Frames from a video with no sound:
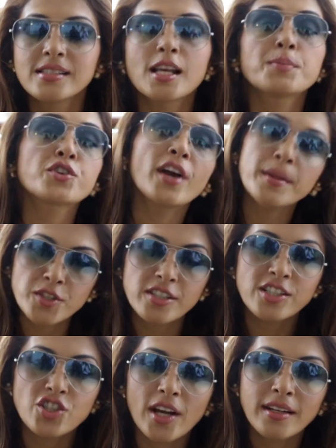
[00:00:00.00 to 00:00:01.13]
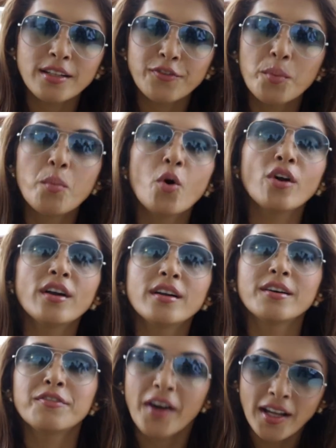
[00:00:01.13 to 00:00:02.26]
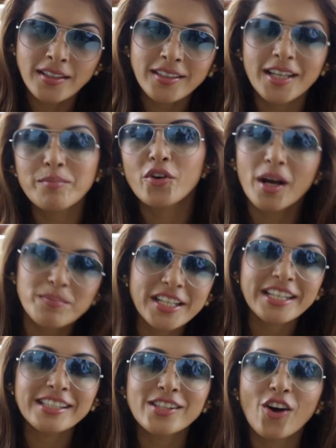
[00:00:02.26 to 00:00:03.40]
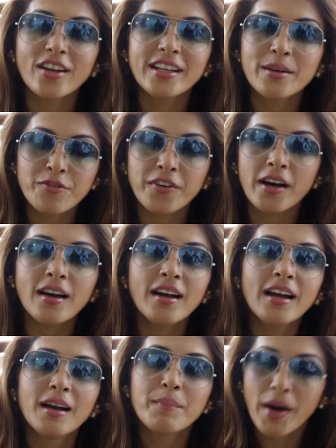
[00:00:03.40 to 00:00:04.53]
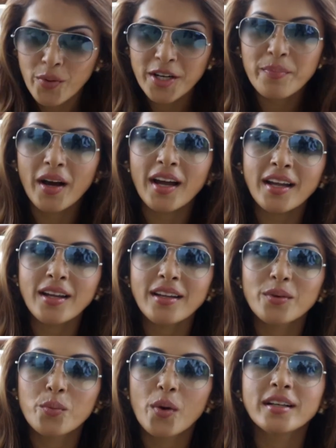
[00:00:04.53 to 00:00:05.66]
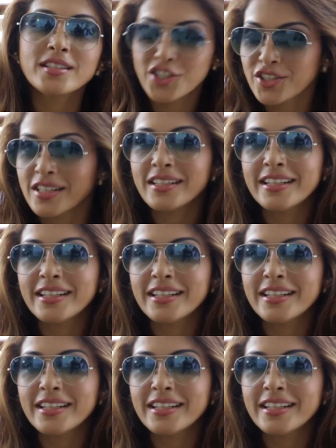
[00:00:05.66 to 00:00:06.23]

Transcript: Subscribe to this channel for more fun and more updates on IMFFA powered by One Digital